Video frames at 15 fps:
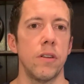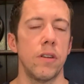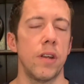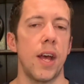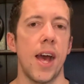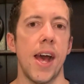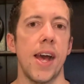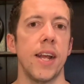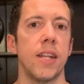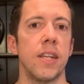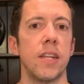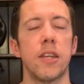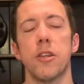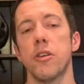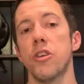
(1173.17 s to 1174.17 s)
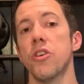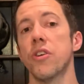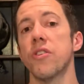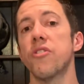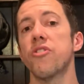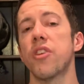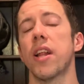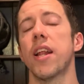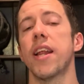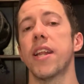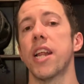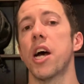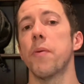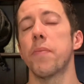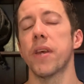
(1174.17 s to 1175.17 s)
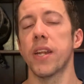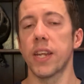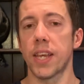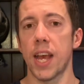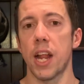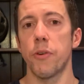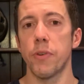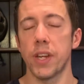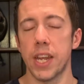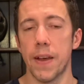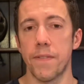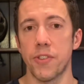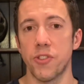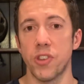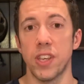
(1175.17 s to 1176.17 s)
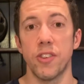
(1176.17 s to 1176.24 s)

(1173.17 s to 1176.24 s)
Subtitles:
and you can still end up in a calorie deficit.